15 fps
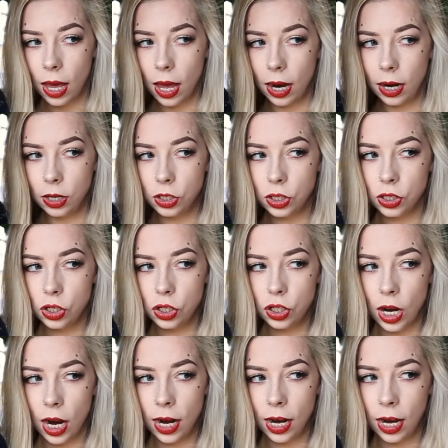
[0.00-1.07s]
and I just
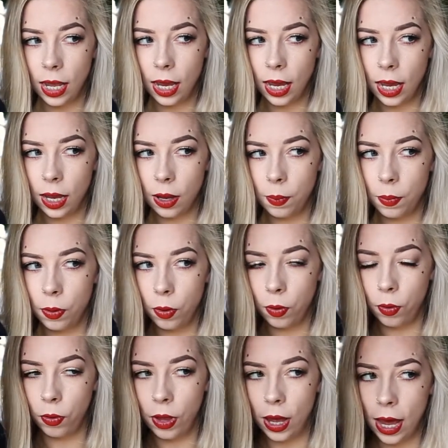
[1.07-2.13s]
gently
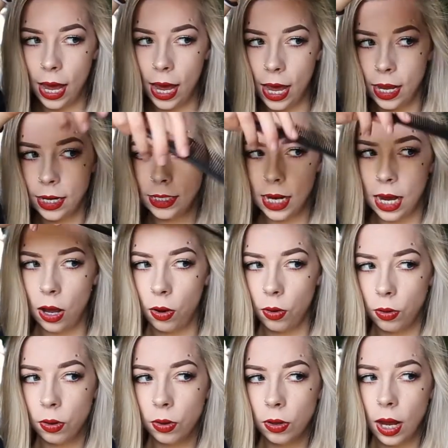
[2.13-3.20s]
pull the hair
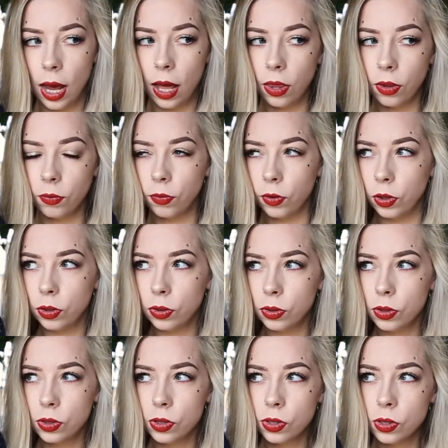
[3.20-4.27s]
down at the
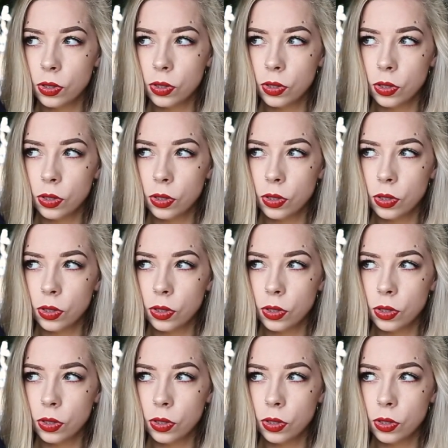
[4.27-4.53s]
roots.